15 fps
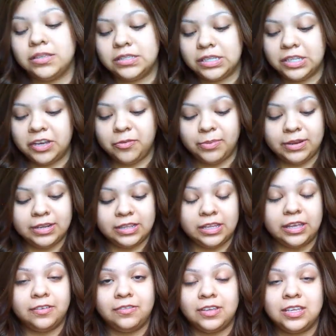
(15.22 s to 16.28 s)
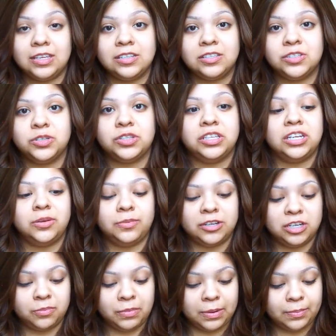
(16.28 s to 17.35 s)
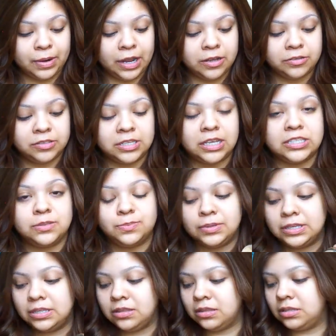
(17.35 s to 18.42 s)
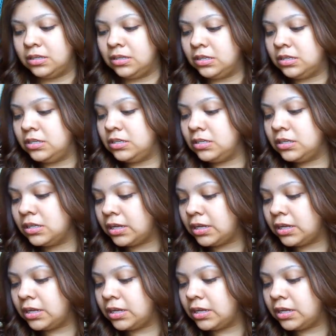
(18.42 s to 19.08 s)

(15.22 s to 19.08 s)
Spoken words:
concealer I've been loving to clean up under my brows has been the